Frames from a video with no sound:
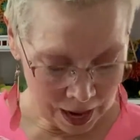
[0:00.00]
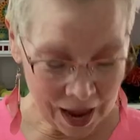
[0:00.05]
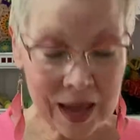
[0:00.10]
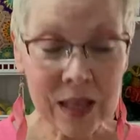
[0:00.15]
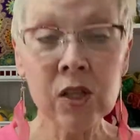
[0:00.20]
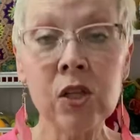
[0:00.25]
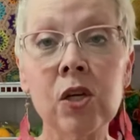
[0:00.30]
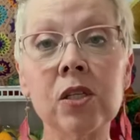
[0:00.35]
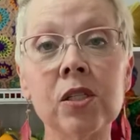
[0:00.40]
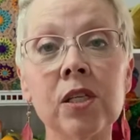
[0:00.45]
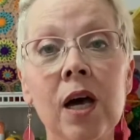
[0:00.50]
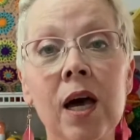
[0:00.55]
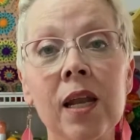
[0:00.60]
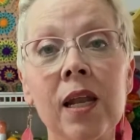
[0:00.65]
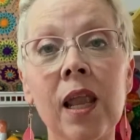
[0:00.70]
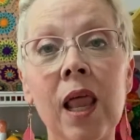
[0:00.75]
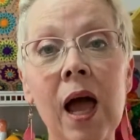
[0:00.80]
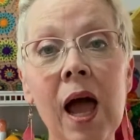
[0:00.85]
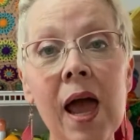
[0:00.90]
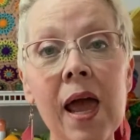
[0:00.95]
I looked
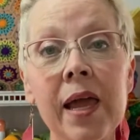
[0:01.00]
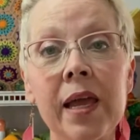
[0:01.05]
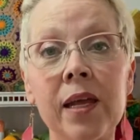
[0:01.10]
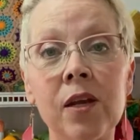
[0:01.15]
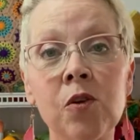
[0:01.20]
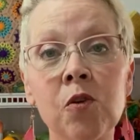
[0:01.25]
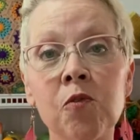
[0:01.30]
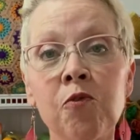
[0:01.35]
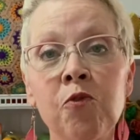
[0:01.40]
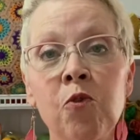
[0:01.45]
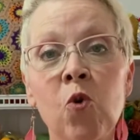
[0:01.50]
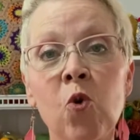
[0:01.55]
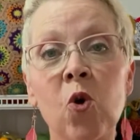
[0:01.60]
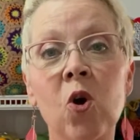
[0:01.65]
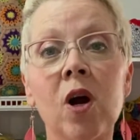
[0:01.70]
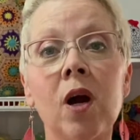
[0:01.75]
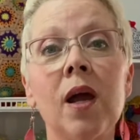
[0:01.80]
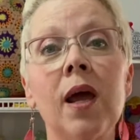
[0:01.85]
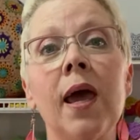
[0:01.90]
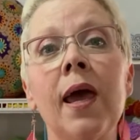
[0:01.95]
online
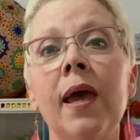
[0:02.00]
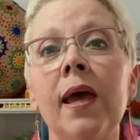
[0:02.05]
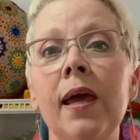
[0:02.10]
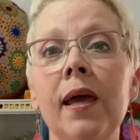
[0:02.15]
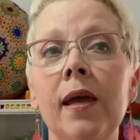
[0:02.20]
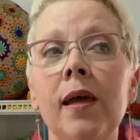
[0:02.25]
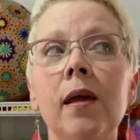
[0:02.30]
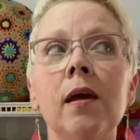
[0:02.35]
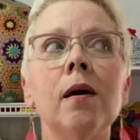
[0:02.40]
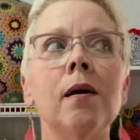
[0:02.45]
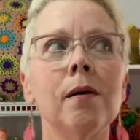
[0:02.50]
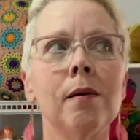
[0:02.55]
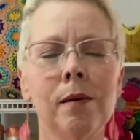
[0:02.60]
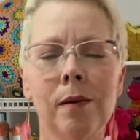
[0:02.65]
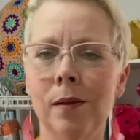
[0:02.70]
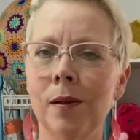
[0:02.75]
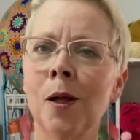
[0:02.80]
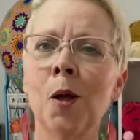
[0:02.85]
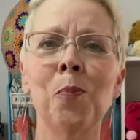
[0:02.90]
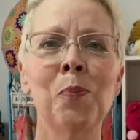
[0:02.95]
for a
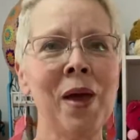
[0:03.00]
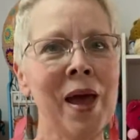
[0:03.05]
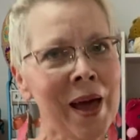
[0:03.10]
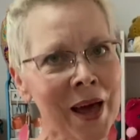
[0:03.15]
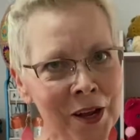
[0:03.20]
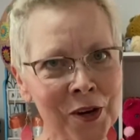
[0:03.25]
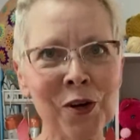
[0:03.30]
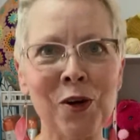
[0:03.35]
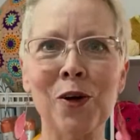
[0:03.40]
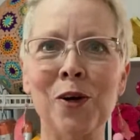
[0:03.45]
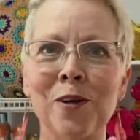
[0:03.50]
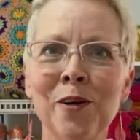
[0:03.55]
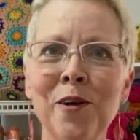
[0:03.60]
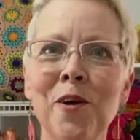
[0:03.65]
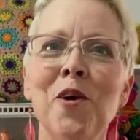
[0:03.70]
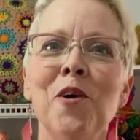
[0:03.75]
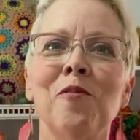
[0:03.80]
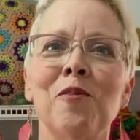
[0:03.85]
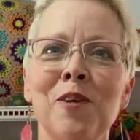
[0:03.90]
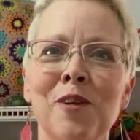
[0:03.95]
pattern
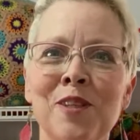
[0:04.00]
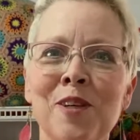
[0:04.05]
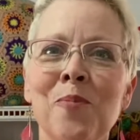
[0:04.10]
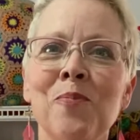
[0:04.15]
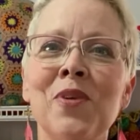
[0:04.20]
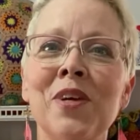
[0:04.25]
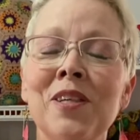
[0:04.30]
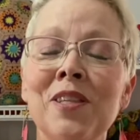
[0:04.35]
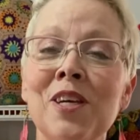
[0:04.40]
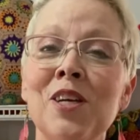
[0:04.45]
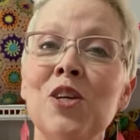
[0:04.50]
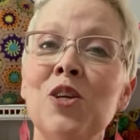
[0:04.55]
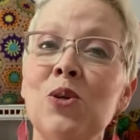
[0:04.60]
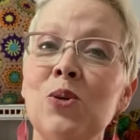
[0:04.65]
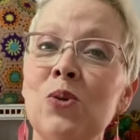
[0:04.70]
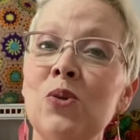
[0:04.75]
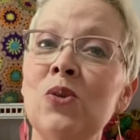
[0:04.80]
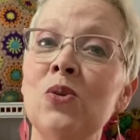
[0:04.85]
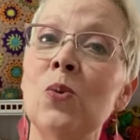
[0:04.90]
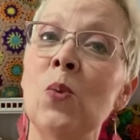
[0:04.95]
for something that
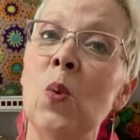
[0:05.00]
used